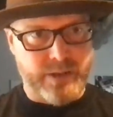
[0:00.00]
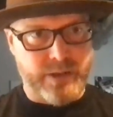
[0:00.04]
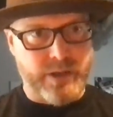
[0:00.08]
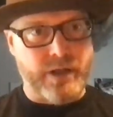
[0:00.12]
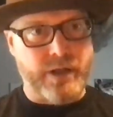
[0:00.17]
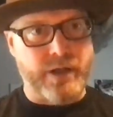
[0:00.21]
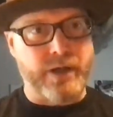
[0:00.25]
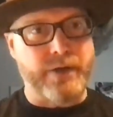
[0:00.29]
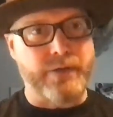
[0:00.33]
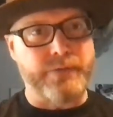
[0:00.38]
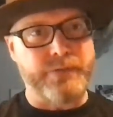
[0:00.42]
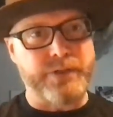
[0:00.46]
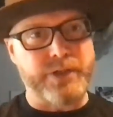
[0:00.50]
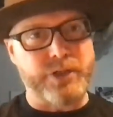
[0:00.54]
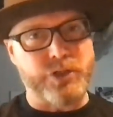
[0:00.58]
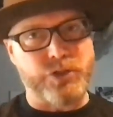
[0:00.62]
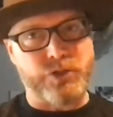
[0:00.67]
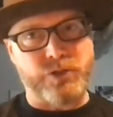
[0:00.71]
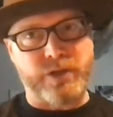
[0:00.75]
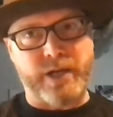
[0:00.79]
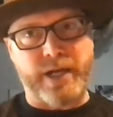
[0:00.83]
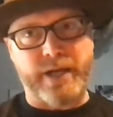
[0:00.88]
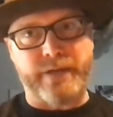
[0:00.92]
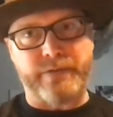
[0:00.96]
of these
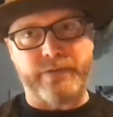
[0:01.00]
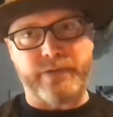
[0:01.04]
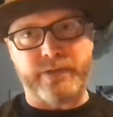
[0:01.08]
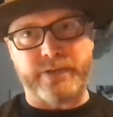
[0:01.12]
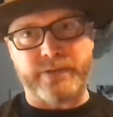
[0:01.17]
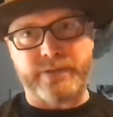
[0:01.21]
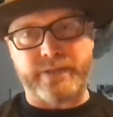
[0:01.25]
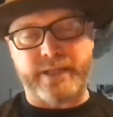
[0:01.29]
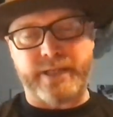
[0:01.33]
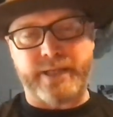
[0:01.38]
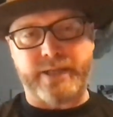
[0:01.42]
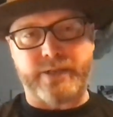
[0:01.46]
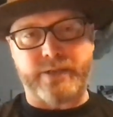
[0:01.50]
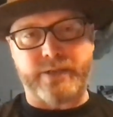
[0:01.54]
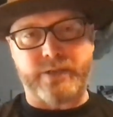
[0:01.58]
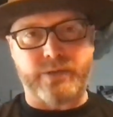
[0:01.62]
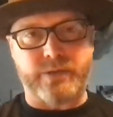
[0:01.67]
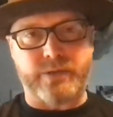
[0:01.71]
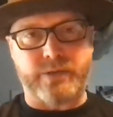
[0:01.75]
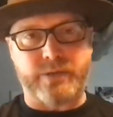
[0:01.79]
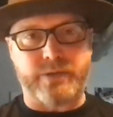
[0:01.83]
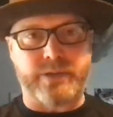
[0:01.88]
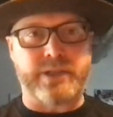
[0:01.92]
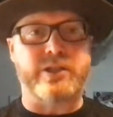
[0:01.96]
drivers, that
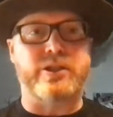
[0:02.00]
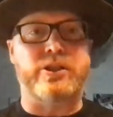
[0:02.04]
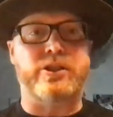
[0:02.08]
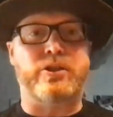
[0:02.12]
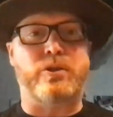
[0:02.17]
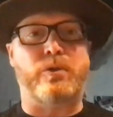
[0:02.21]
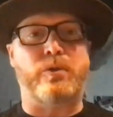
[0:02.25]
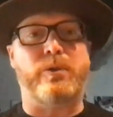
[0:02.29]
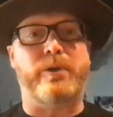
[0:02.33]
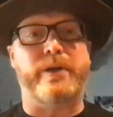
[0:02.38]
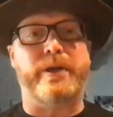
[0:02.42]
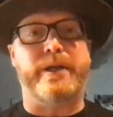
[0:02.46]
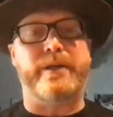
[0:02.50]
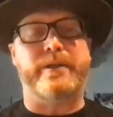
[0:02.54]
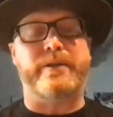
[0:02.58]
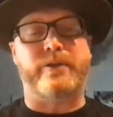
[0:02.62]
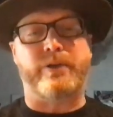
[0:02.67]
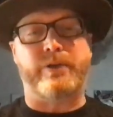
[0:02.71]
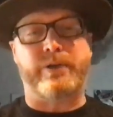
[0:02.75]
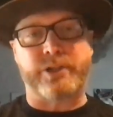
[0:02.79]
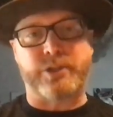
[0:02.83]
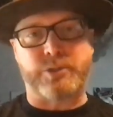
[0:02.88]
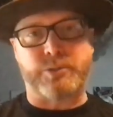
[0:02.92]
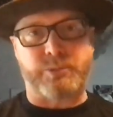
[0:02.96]
these stories
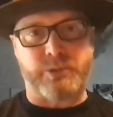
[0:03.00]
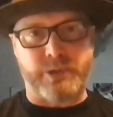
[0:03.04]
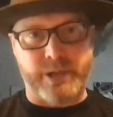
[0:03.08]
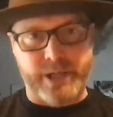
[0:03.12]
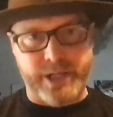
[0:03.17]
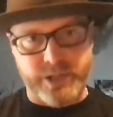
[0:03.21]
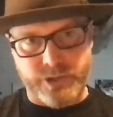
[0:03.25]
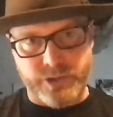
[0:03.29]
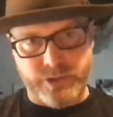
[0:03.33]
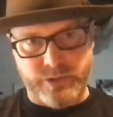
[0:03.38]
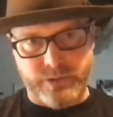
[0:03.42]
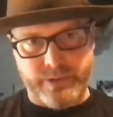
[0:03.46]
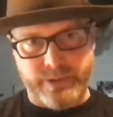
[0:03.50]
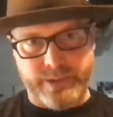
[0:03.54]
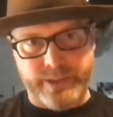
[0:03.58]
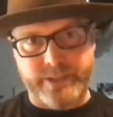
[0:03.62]
are inspirational.